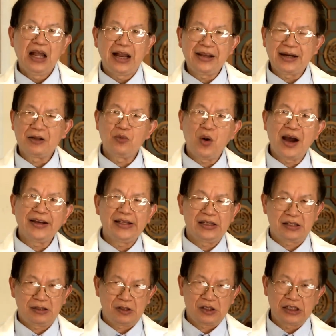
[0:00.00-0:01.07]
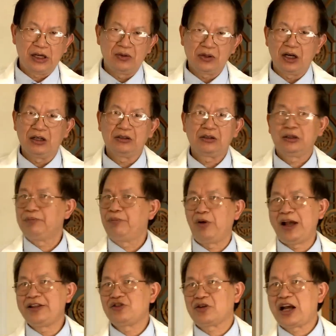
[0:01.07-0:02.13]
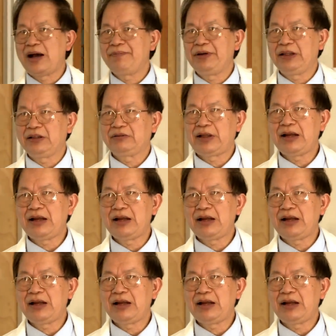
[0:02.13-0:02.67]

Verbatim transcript: Another one is so-called branch coupling.